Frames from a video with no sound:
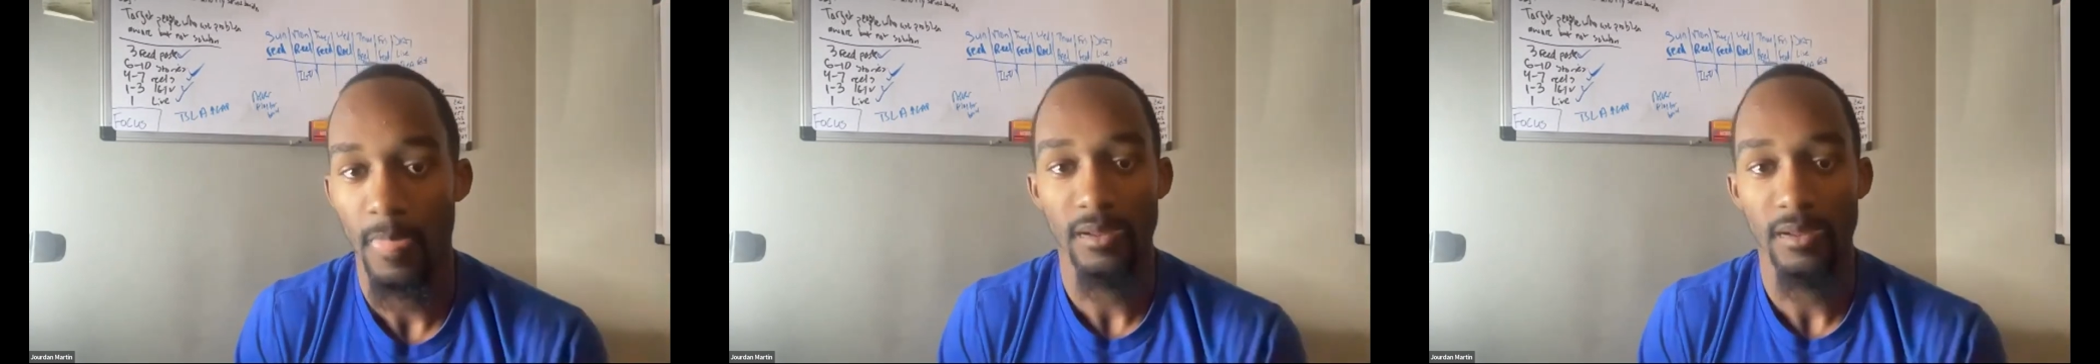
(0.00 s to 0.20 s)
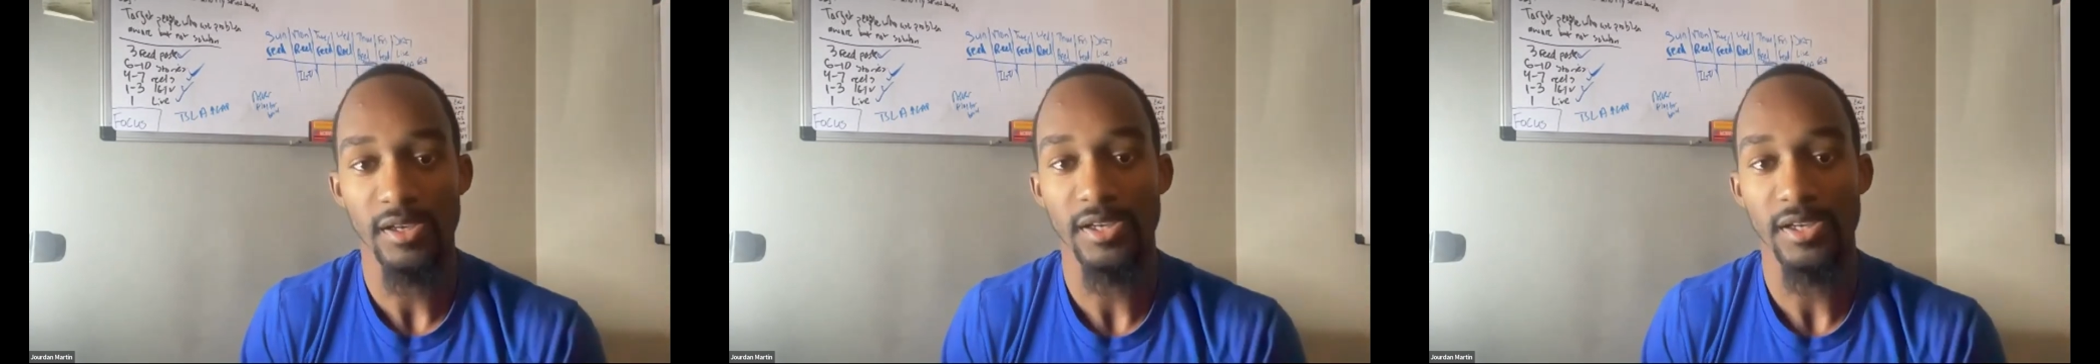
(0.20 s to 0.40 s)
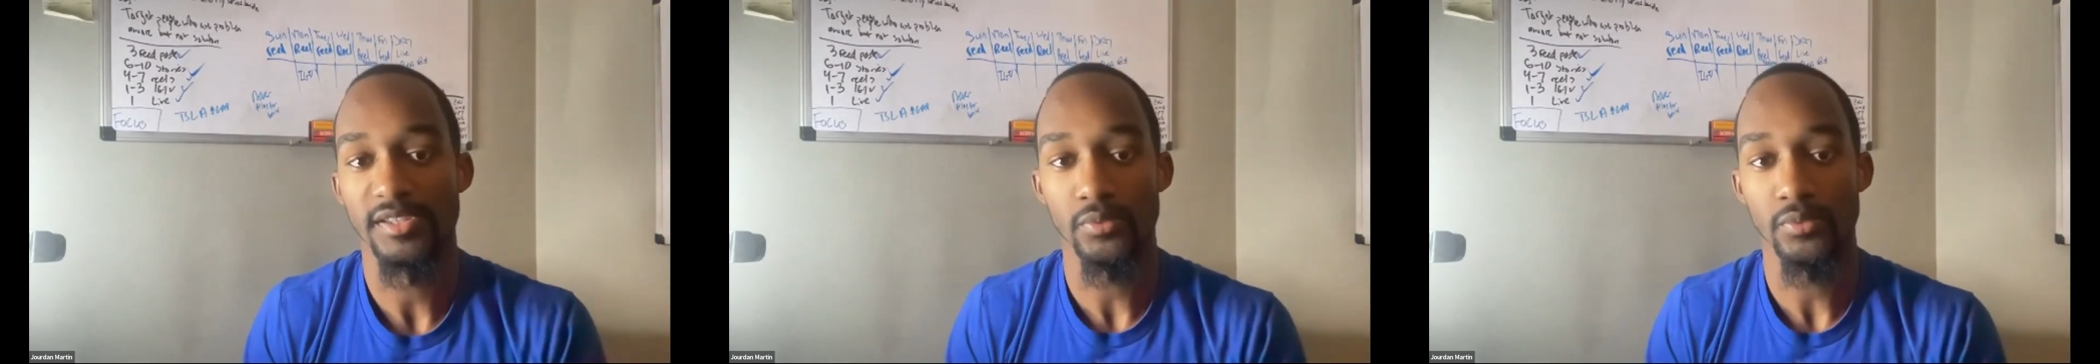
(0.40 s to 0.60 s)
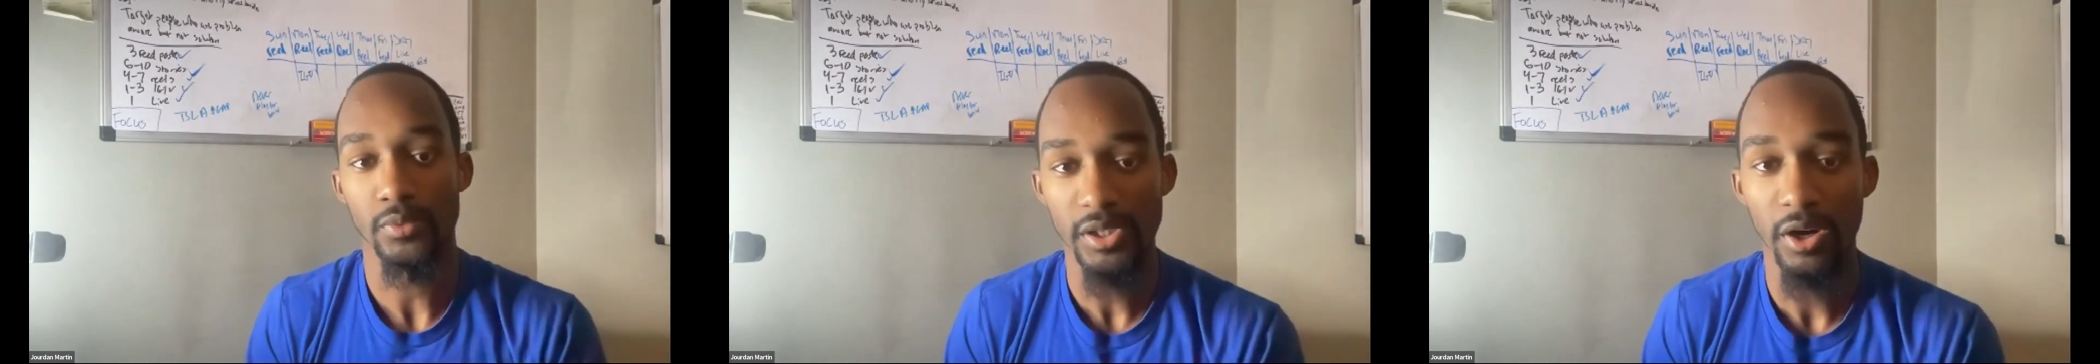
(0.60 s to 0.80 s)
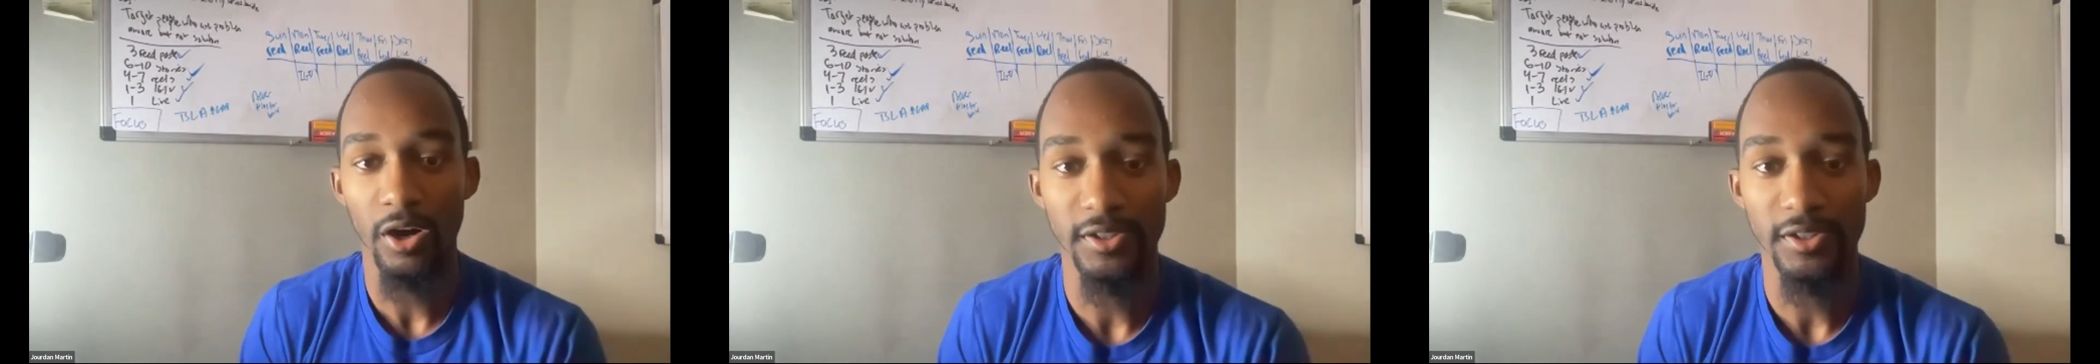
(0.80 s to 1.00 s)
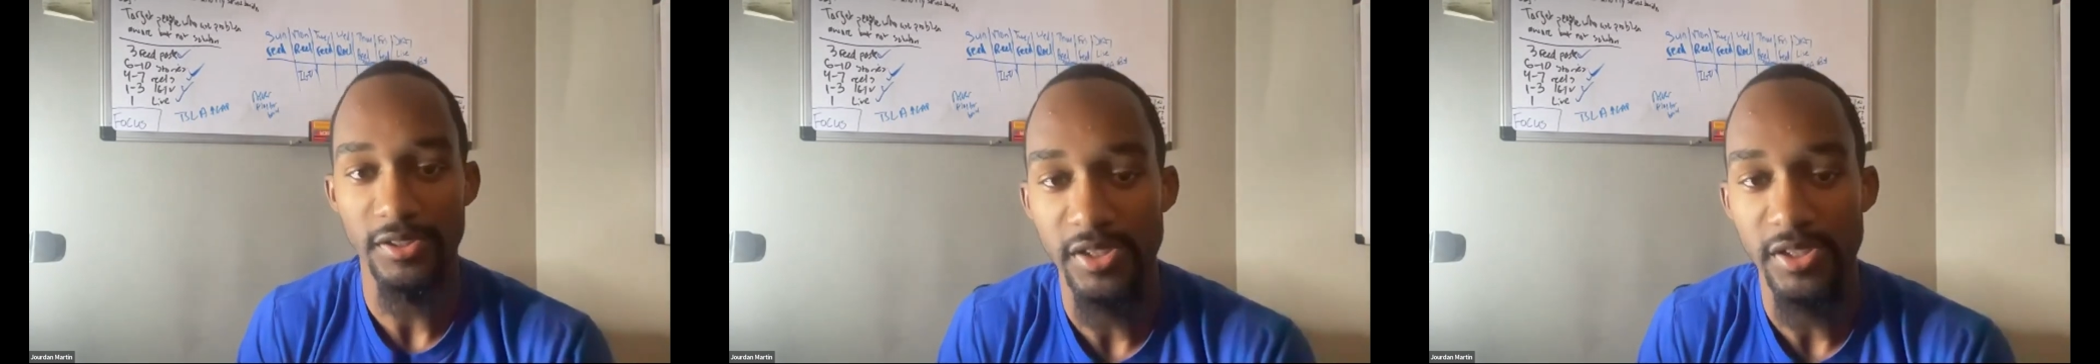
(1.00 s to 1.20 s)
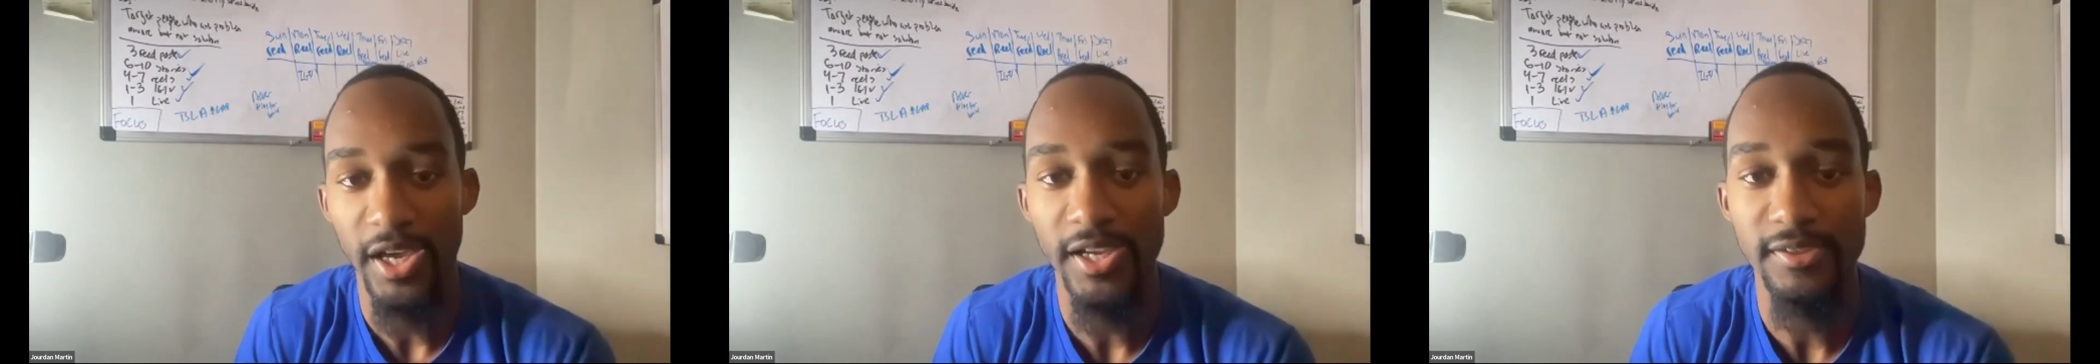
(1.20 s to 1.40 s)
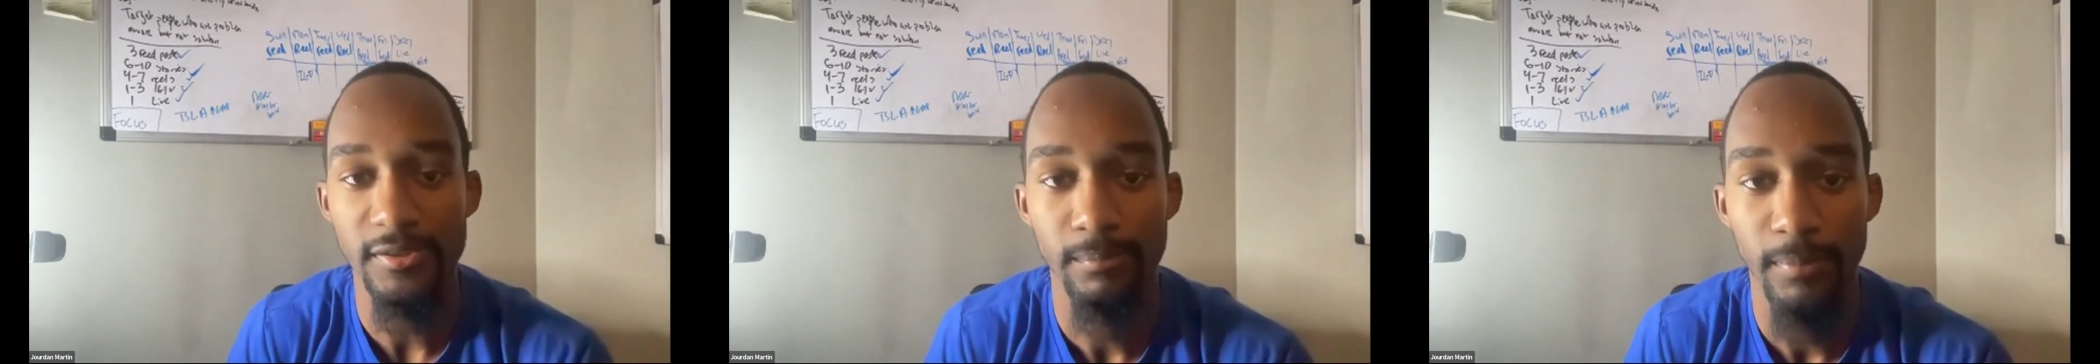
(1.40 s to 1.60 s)
because it's really hard to
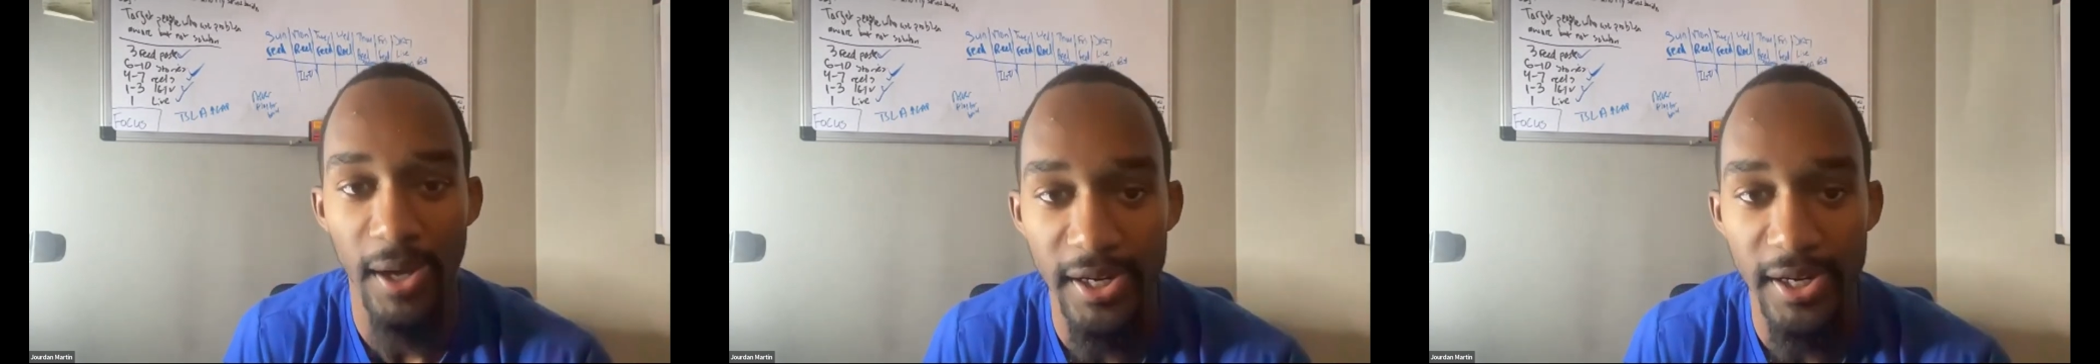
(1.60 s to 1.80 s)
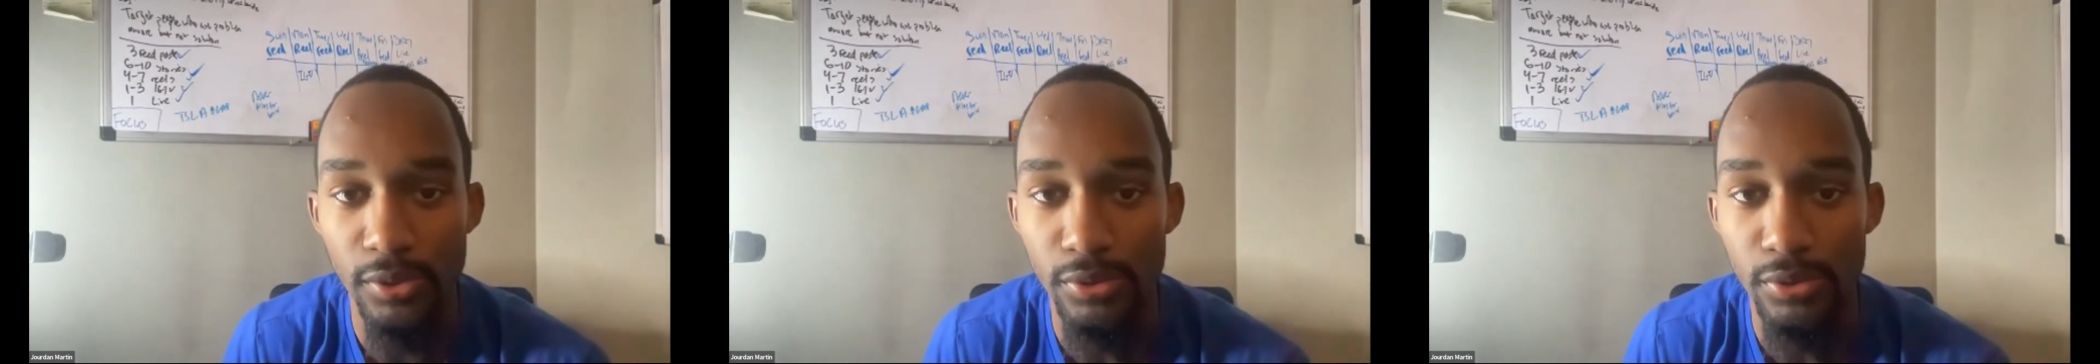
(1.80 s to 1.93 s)
change somebody